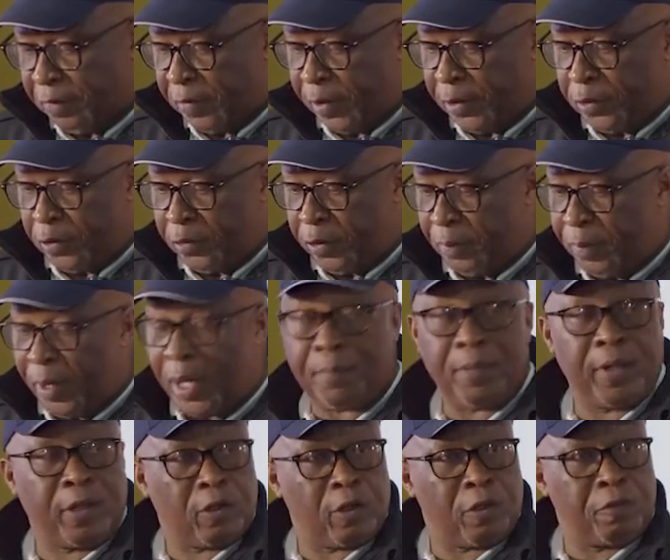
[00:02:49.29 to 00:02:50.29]
Federal
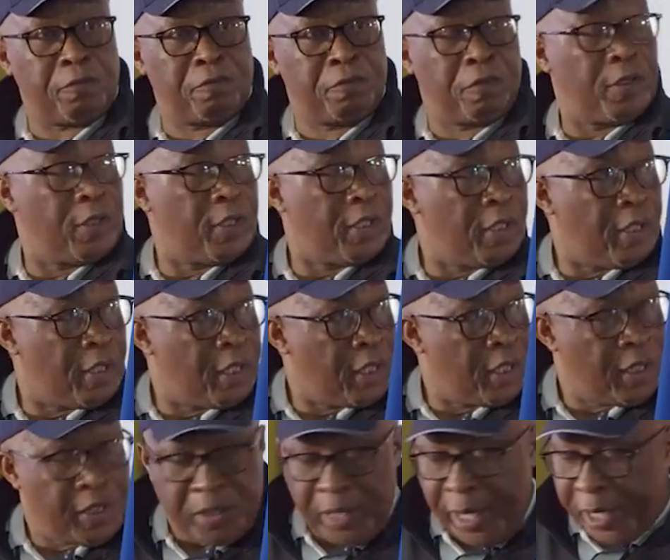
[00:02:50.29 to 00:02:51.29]
Republic of
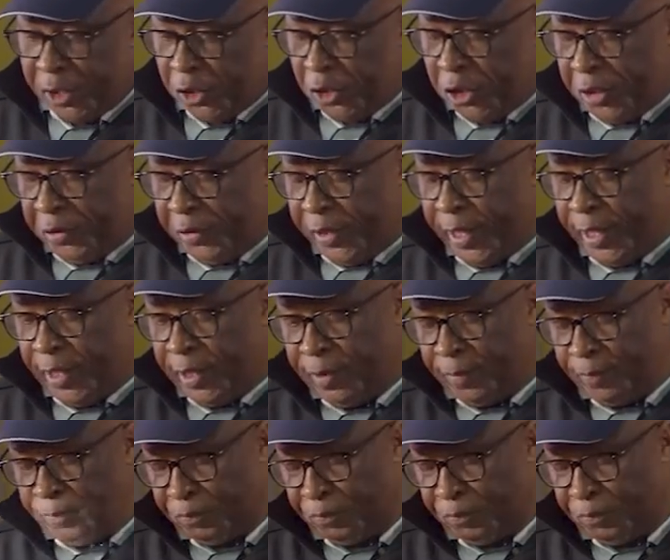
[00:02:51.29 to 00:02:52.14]
Nigeria,